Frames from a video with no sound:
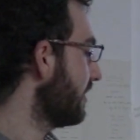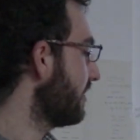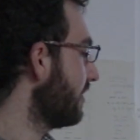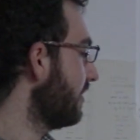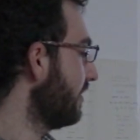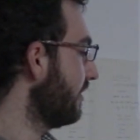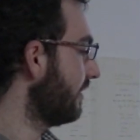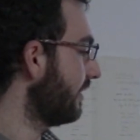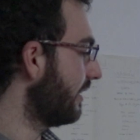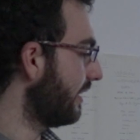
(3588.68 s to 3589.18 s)

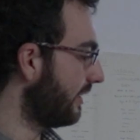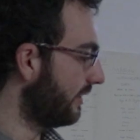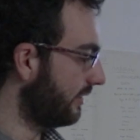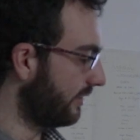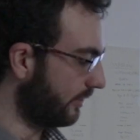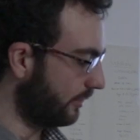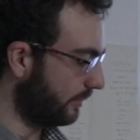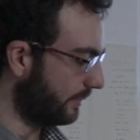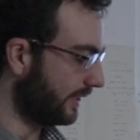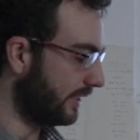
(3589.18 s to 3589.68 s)
question
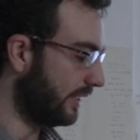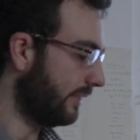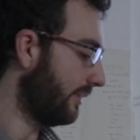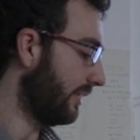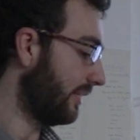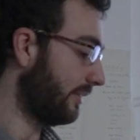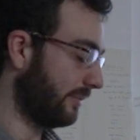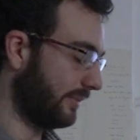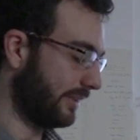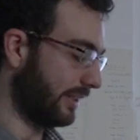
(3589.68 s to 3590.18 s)
that
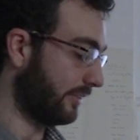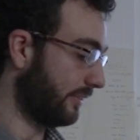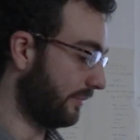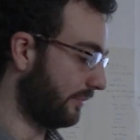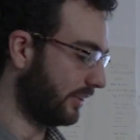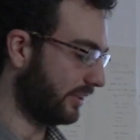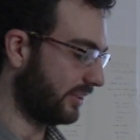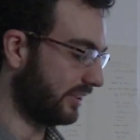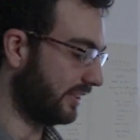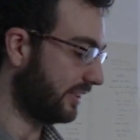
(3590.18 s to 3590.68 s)
human-level
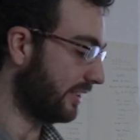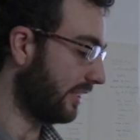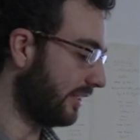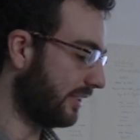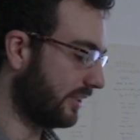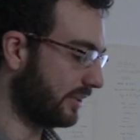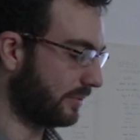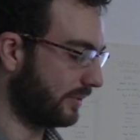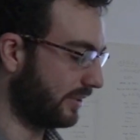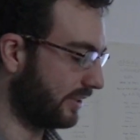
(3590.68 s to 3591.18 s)
artificial
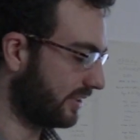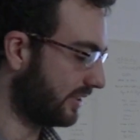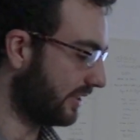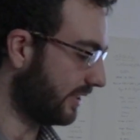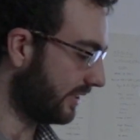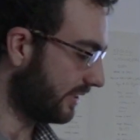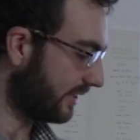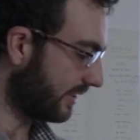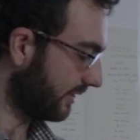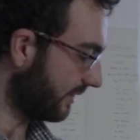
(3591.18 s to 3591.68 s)
intelligence will
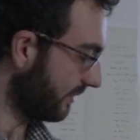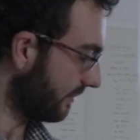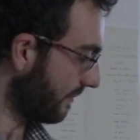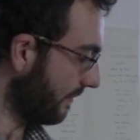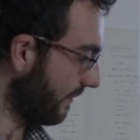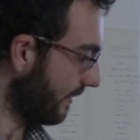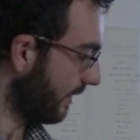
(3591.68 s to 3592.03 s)
exist.